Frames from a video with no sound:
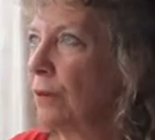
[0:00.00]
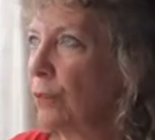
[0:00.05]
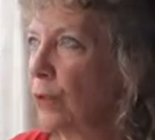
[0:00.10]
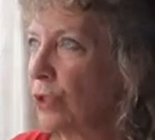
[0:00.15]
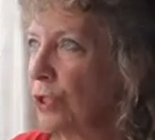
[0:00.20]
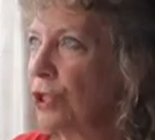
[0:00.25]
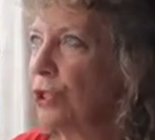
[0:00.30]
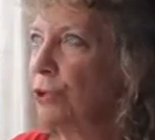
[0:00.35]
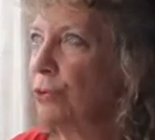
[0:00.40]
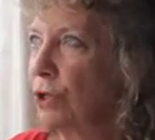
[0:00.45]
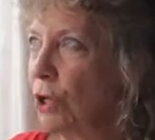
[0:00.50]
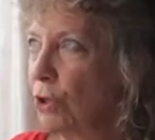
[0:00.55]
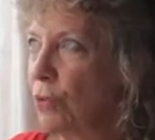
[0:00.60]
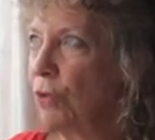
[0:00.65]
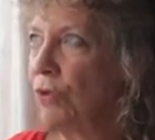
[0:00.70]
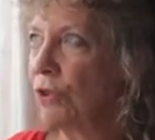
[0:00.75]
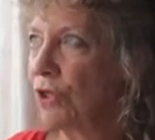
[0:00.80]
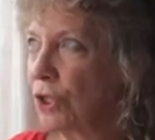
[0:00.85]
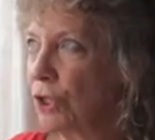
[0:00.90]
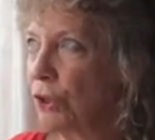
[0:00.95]
once you know
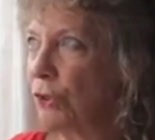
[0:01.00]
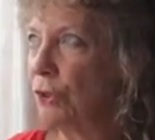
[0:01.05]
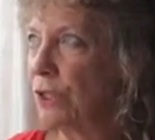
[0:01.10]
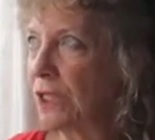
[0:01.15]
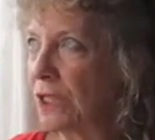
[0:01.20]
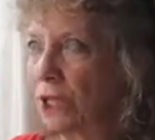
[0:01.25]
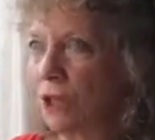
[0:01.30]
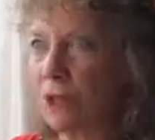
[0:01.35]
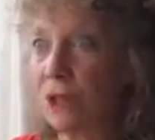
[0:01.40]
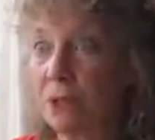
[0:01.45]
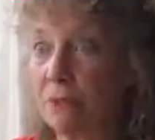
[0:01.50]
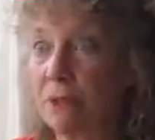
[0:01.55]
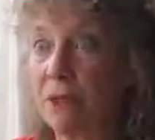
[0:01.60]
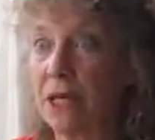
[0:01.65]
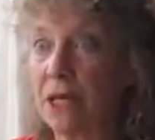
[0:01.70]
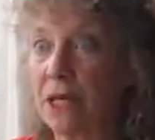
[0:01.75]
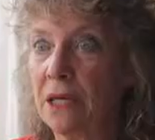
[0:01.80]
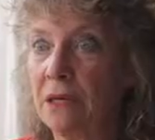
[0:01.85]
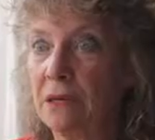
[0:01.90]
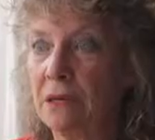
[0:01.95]
what the story is going to
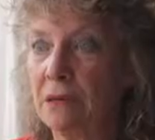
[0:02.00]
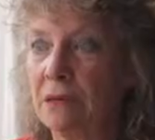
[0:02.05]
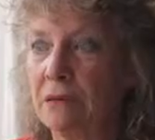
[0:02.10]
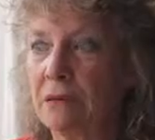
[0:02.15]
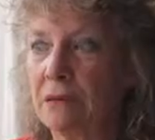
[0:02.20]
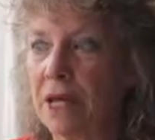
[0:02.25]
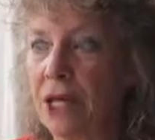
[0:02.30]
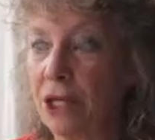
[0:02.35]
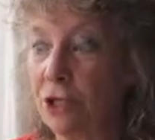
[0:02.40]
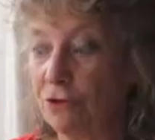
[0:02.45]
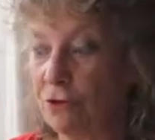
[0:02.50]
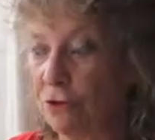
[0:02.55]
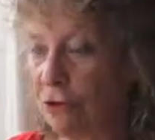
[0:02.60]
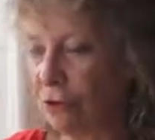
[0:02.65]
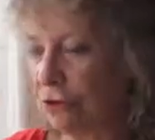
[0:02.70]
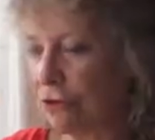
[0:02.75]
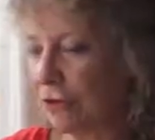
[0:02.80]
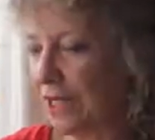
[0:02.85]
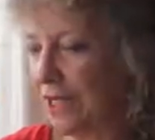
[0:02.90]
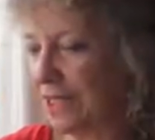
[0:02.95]
be, and you've
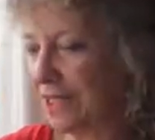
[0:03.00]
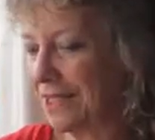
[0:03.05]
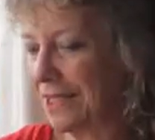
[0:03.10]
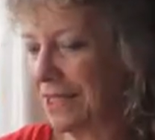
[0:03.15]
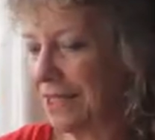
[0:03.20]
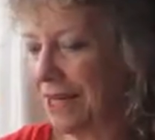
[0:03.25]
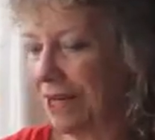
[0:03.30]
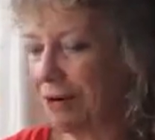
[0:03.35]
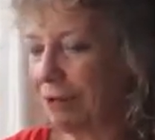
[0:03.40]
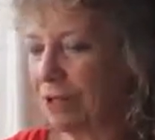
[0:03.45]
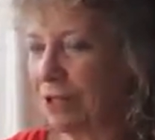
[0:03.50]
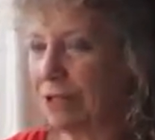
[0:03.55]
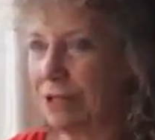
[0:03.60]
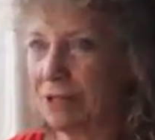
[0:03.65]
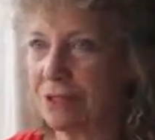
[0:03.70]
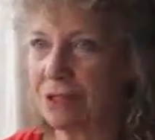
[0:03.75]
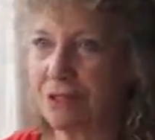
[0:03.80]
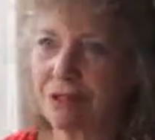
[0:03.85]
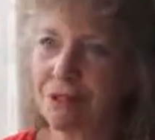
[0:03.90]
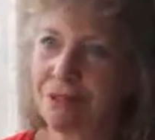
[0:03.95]
got your classic
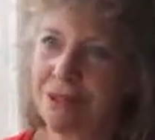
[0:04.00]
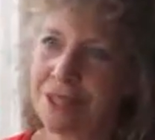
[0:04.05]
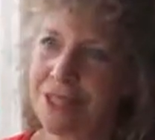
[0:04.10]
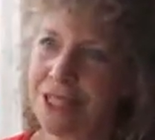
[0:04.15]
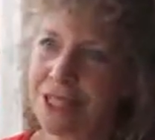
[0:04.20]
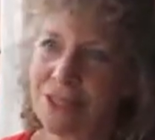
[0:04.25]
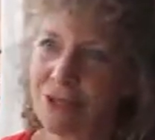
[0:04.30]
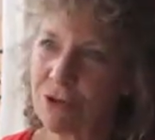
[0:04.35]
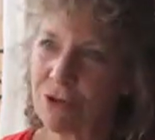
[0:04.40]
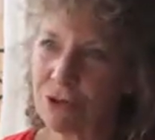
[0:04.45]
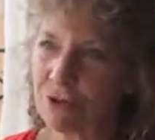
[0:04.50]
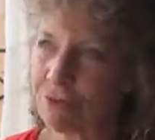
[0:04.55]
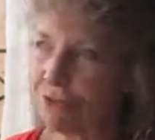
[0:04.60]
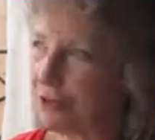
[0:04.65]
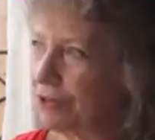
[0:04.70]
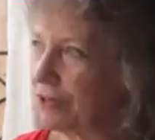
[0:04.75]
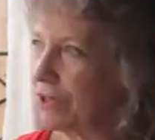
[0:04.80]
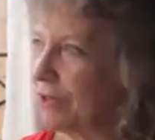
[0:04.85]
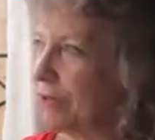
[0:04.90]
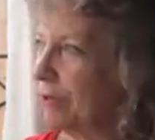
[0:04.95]
characters, it's got a
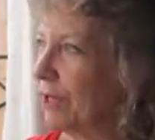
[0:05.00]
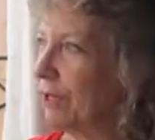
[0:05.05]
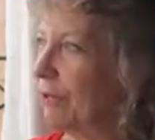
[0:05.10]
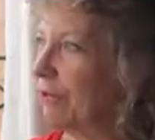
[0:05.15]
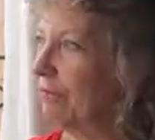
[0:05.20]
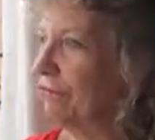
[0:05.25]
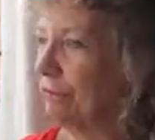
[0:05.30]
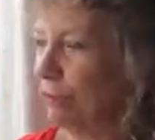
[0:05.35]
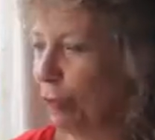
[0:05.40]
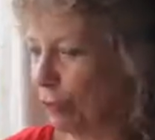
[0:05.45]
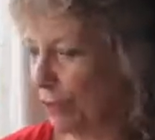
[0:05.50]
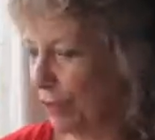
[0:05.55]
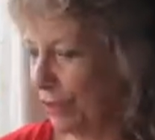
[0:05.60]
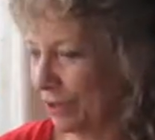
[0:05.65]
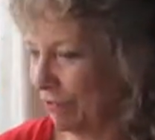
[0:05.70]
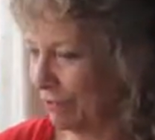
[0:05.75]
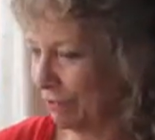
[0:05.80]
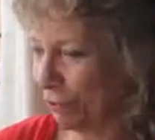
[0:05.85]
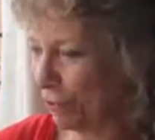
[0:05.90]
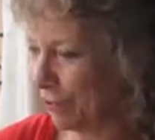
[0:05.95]
very
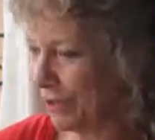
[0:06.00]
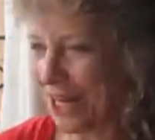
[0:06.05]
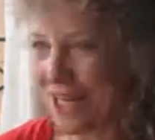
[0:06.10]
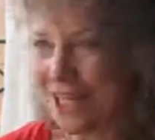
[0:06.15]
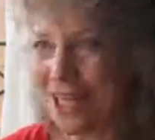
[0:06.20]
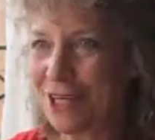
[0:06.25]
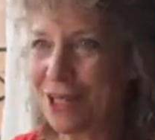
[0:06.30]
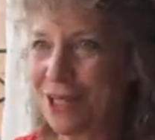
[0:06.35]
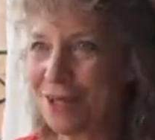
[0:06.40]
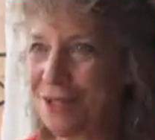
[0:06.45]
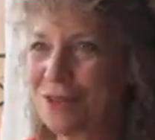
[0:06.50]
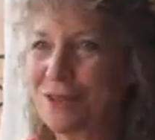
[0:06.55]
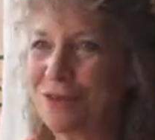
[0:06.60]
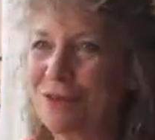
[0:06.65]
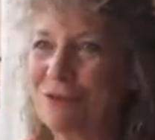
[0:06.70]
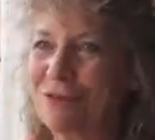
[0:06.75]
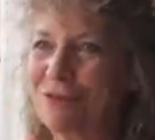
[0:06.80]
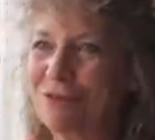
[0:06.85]
formulaic sort